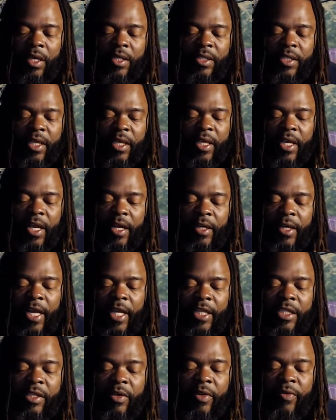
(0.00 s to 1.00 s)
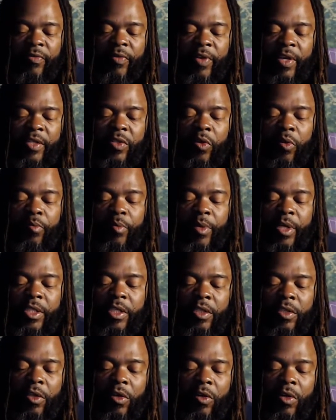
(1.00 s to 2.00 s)
Take care not to invest so much
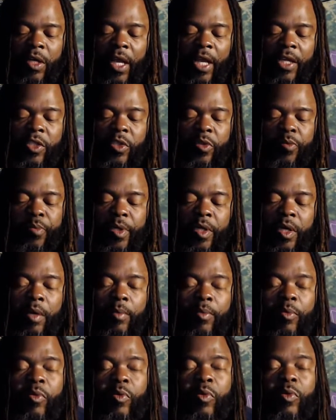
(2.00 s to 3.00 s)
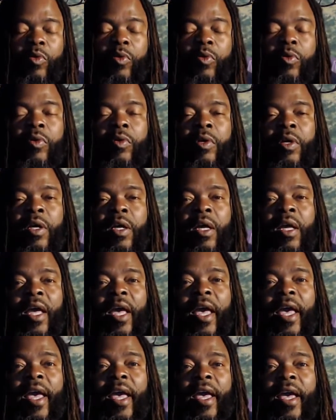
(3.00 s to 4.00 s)
in learning as to become cruel
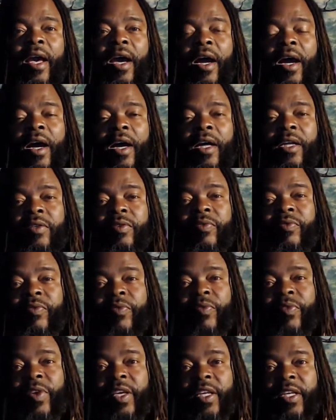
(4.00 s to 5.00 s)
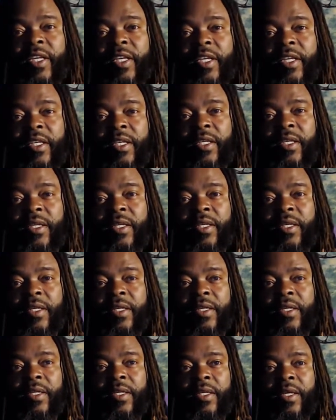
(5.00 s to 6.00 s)
and unfeeling.
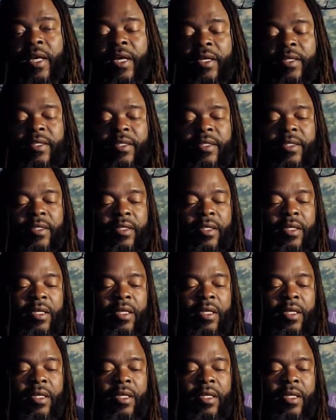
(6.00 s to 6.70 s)
Yes.